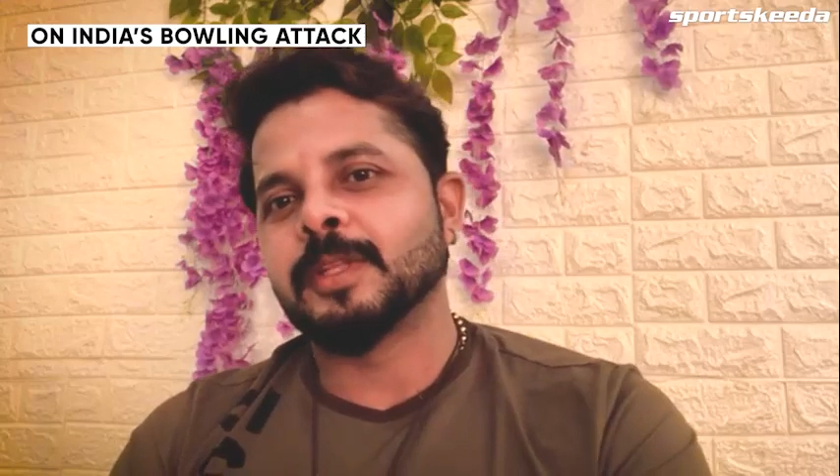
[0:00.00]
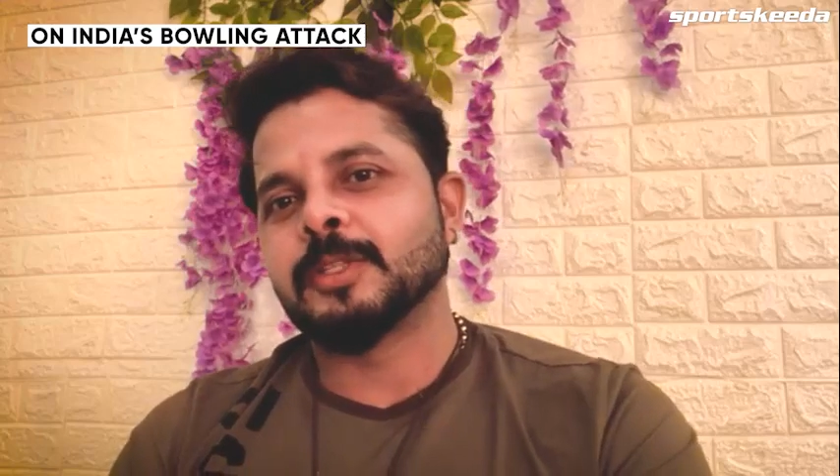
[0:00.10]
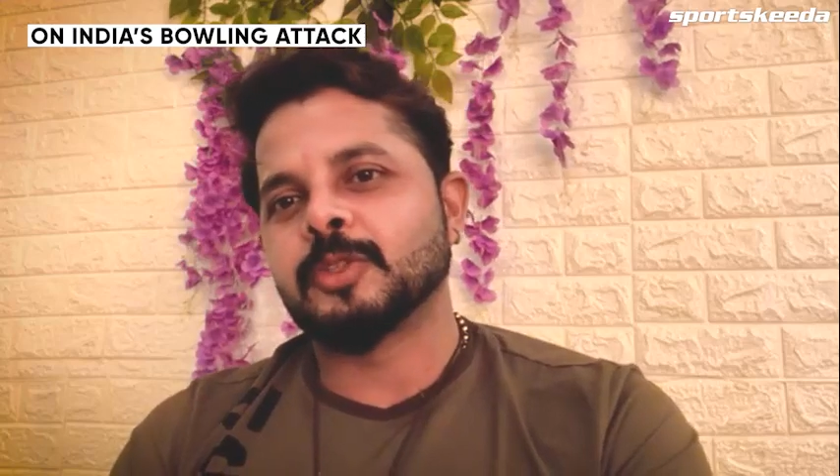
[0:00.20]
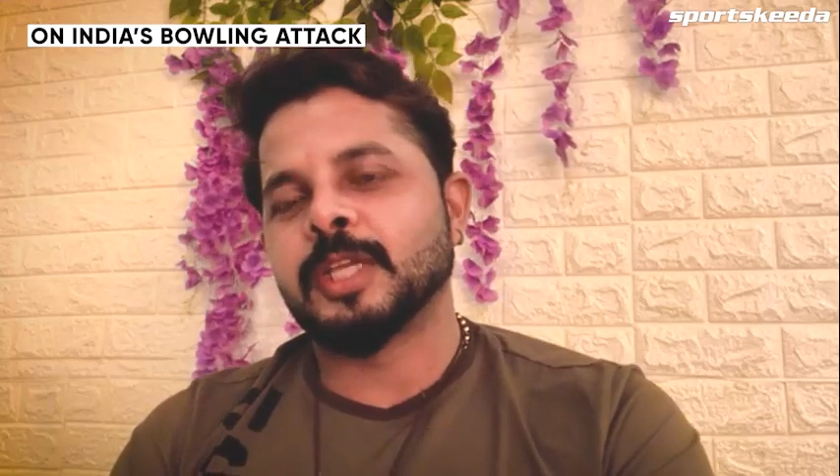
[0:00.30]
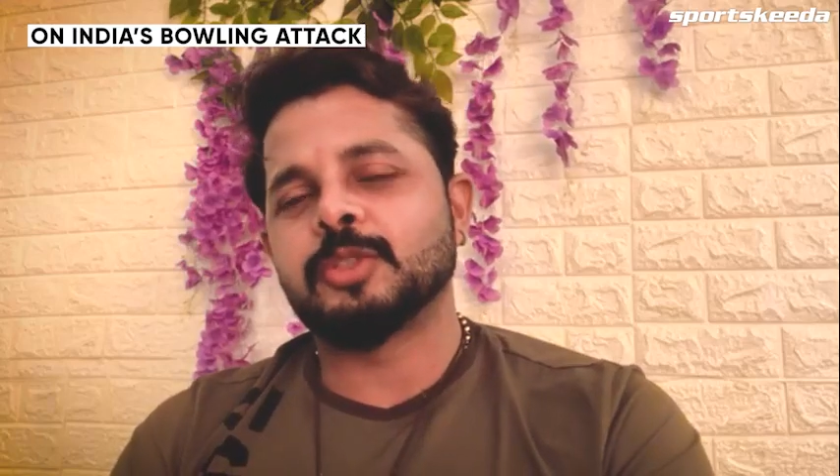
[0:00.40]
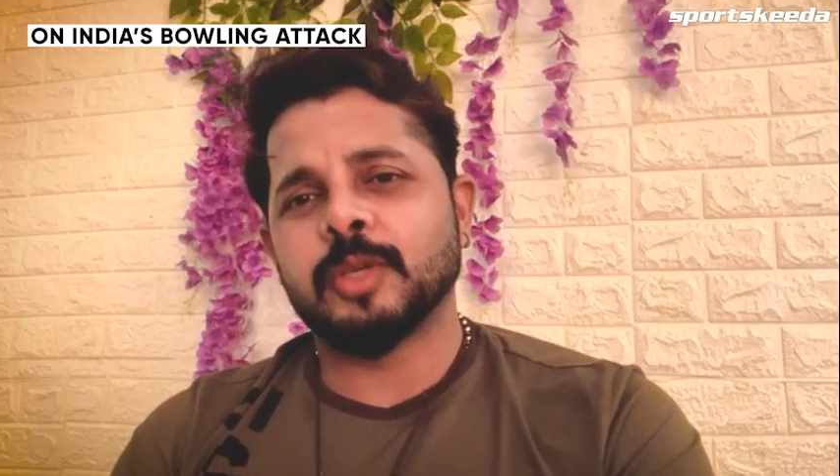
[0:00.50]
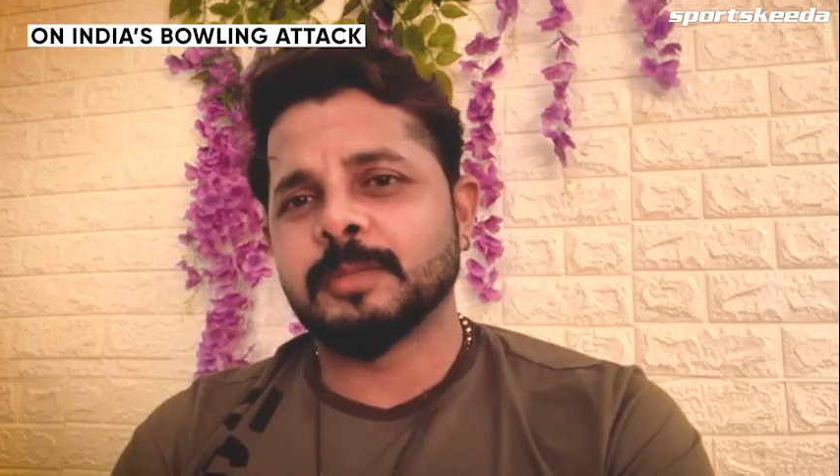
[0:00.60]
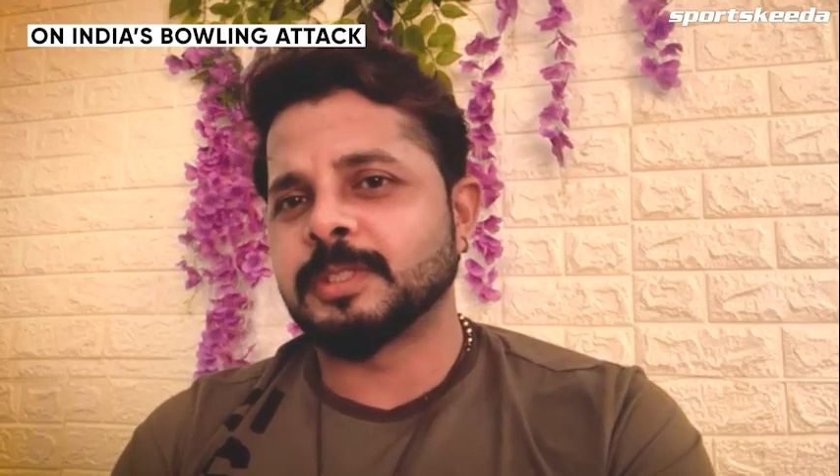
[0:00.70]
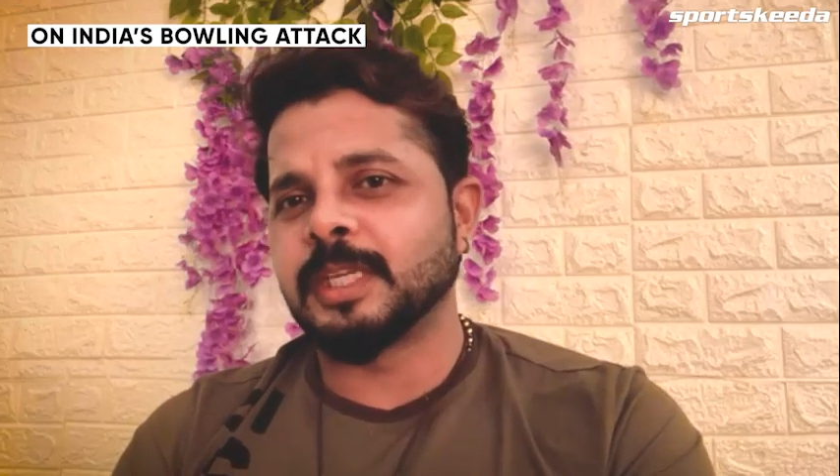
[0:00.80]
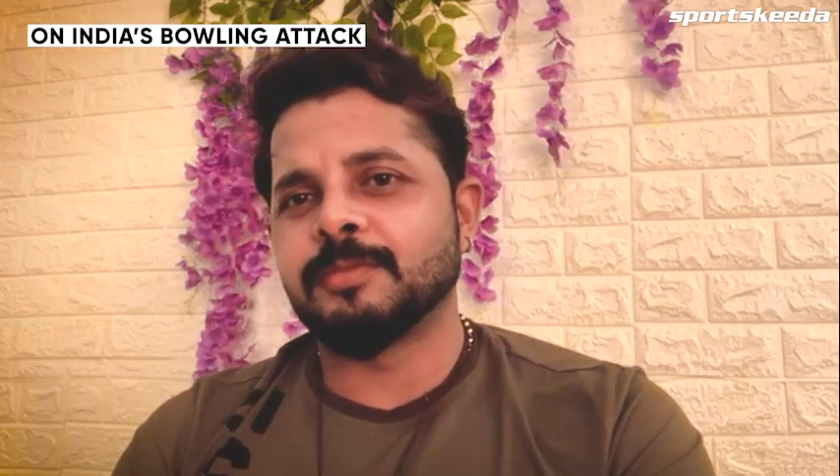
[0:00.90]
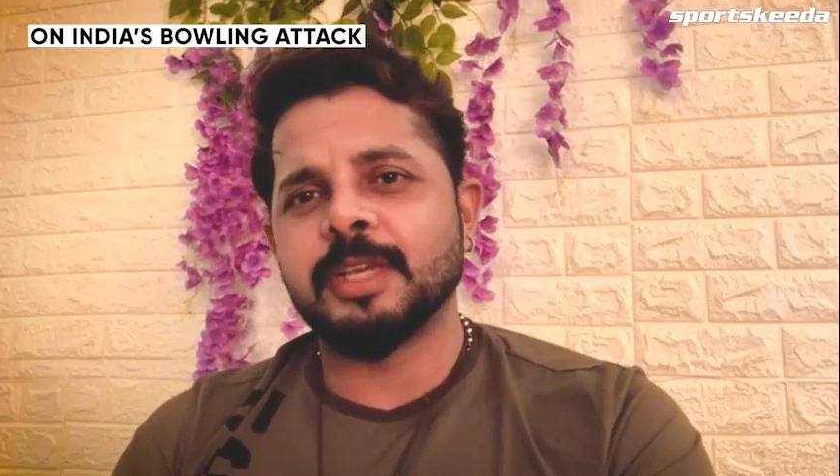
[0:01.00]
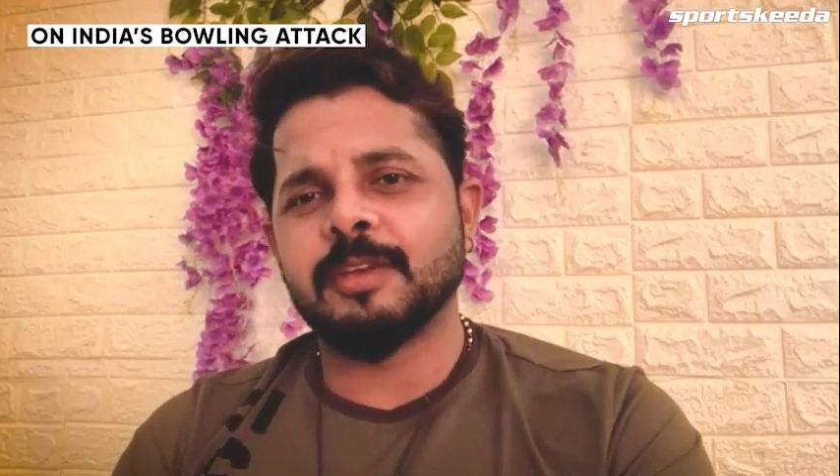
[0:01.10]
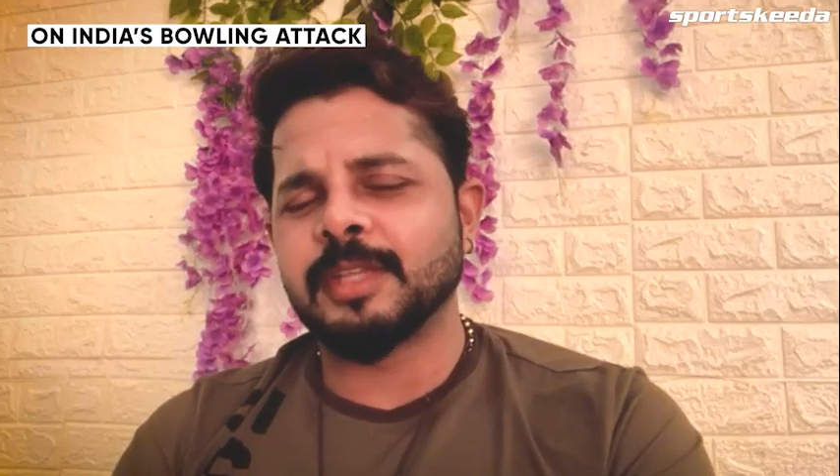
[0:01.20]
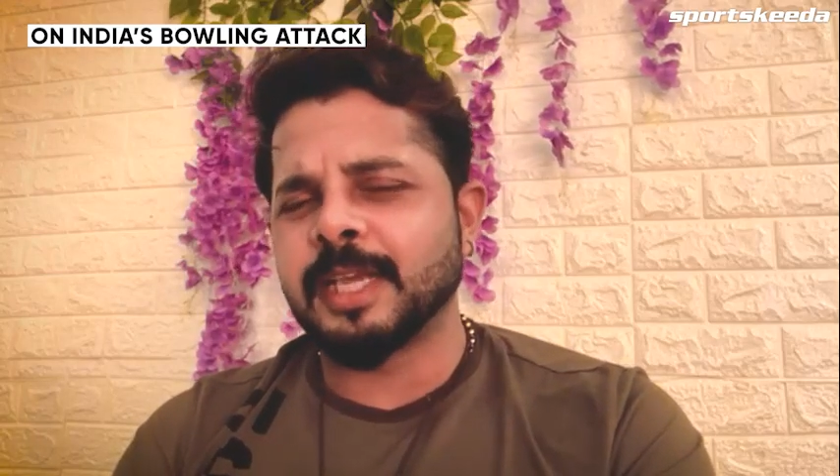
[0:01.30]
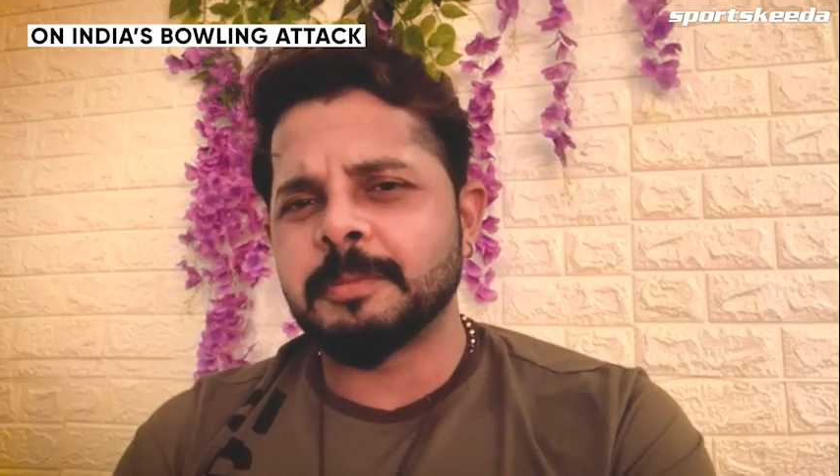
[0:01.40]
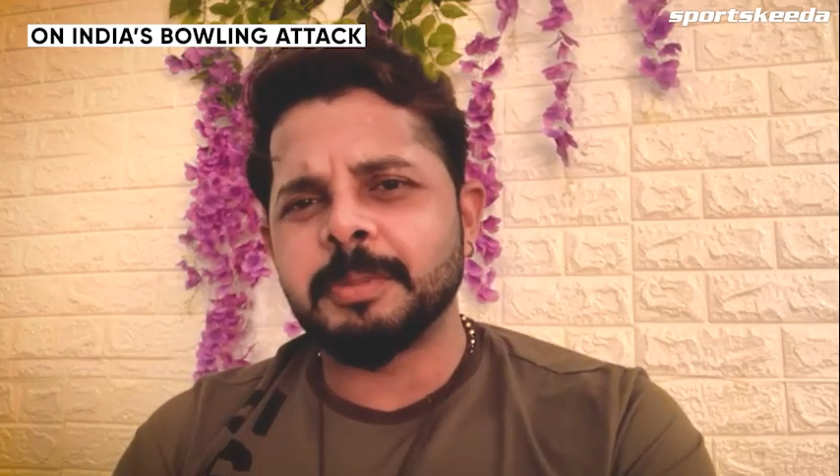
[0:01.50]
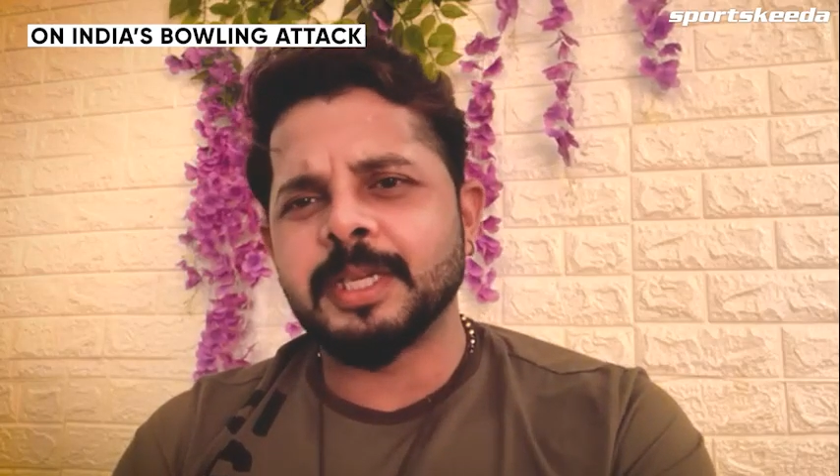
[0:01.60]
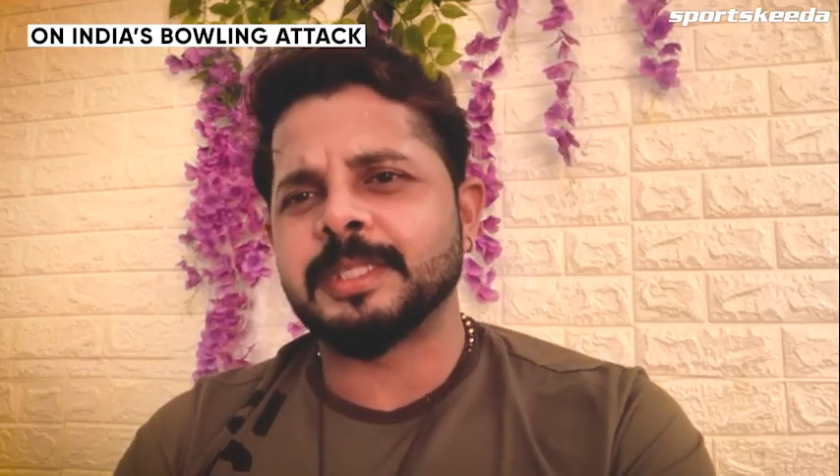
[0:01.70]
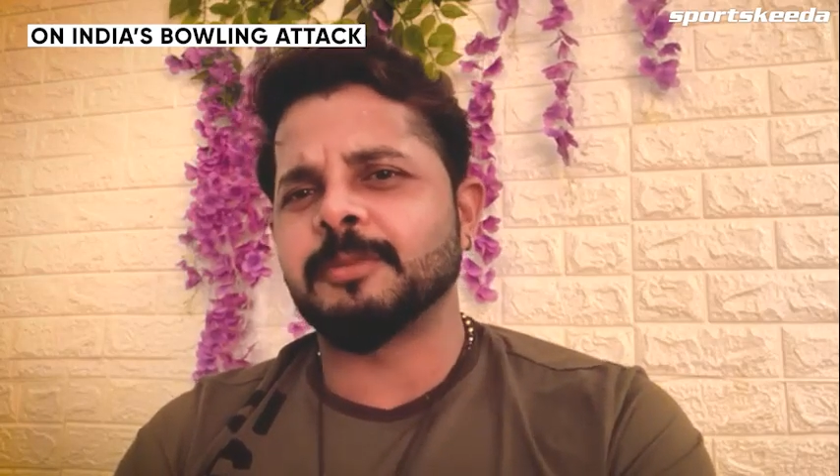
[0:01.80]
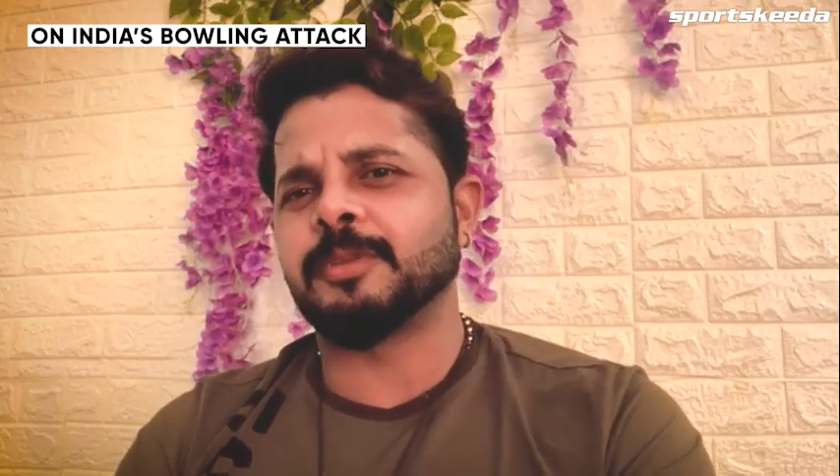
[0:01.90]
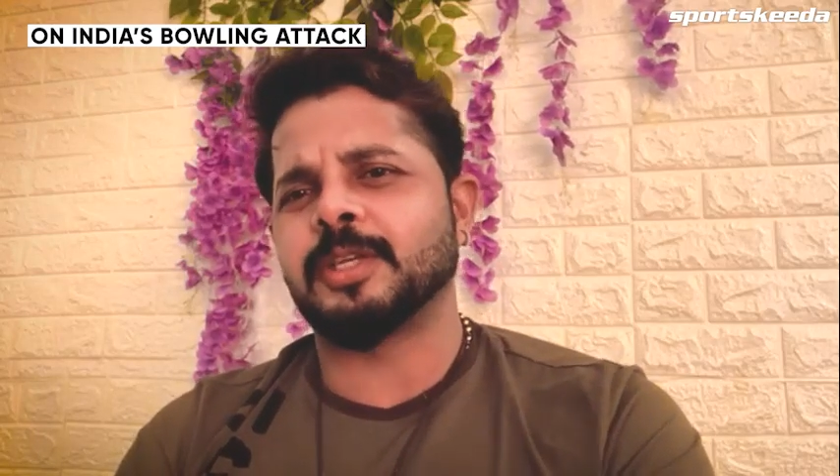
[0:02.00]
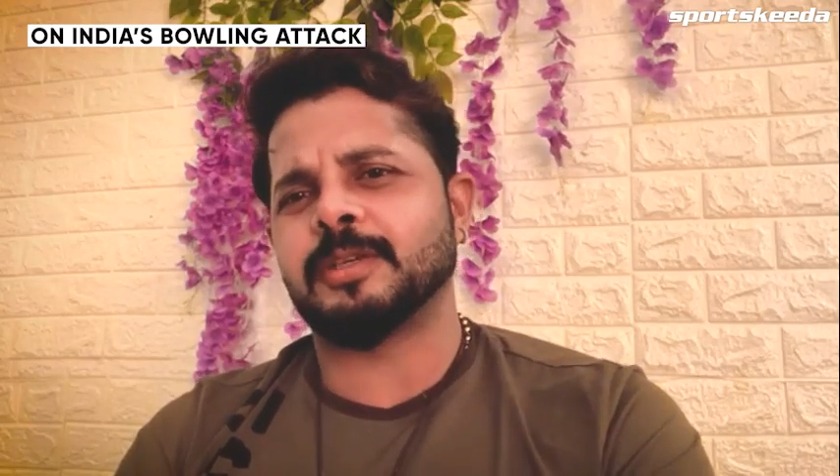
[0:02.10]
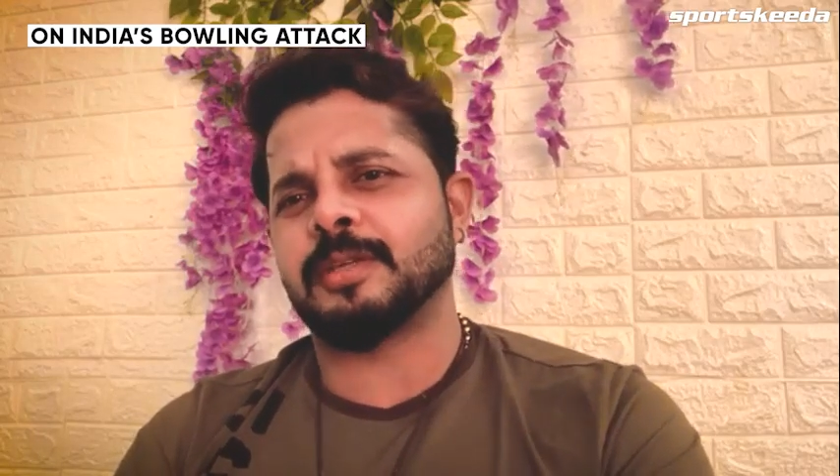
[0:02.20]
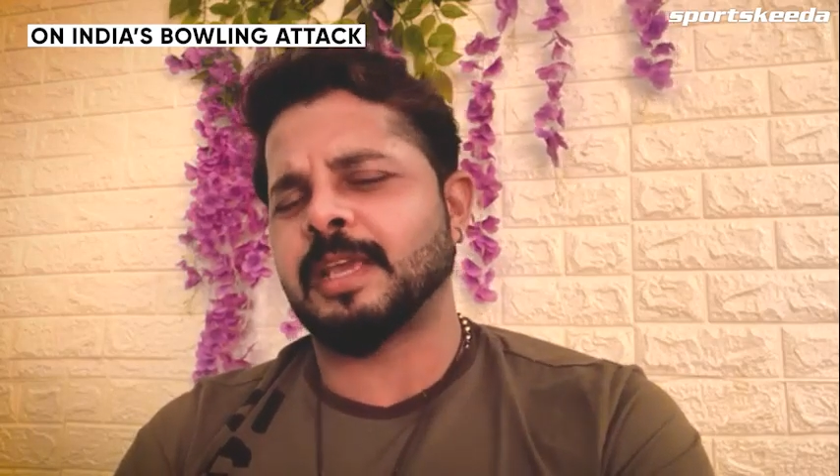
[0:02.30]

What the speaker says: So that's why I'm saying we have an IPL team where